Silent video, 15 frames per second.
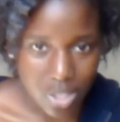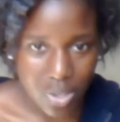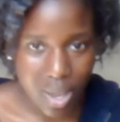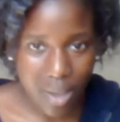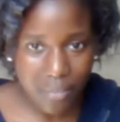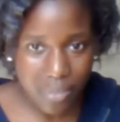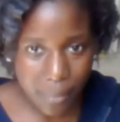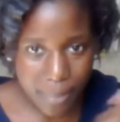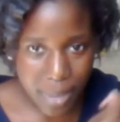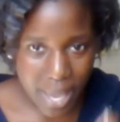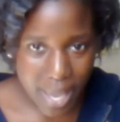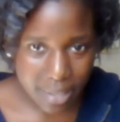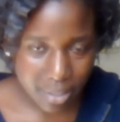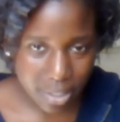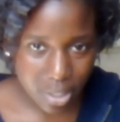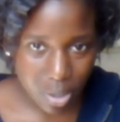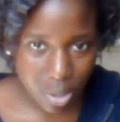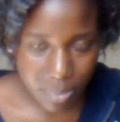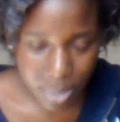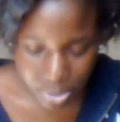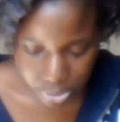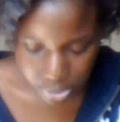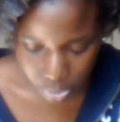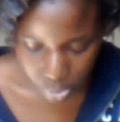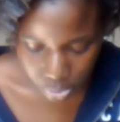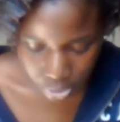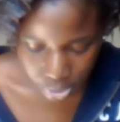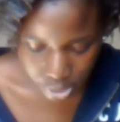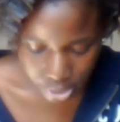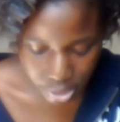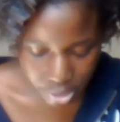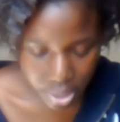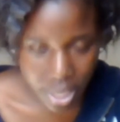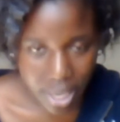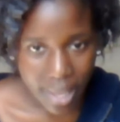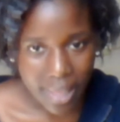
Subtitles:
So I have the bag like on my shoulder,